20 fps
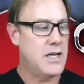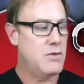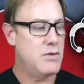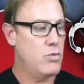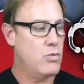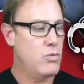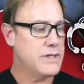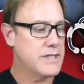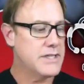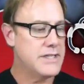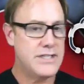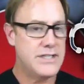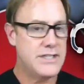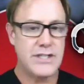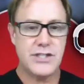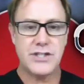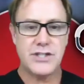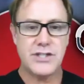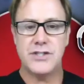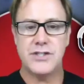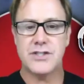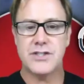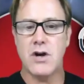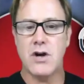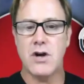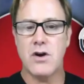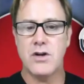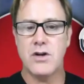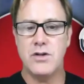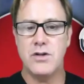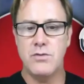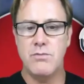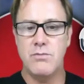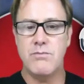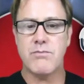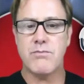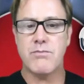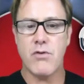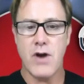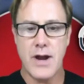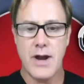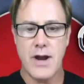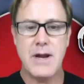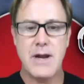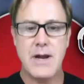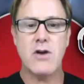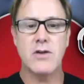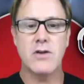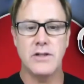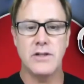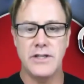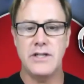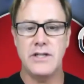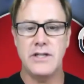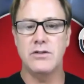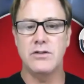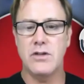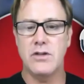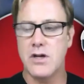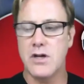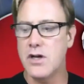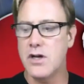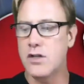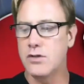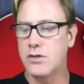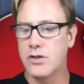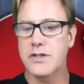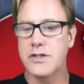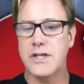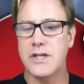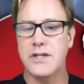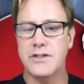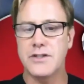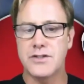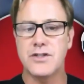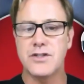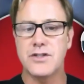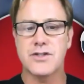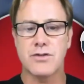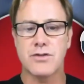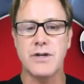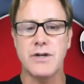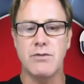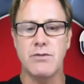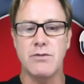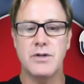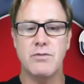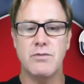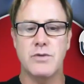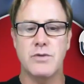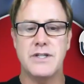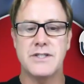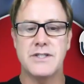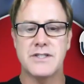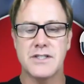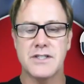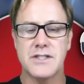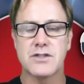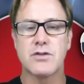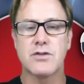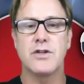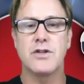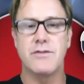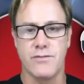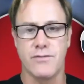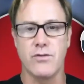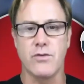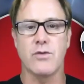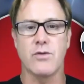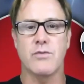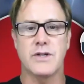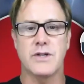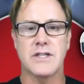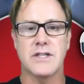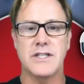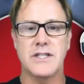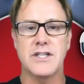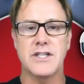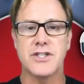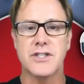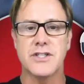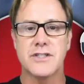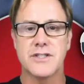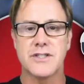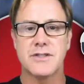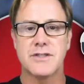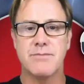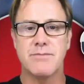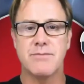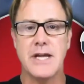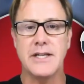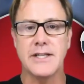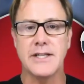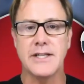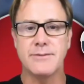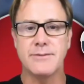what conditions are you primarily looking to treat? What is this good for? What conditions mainly?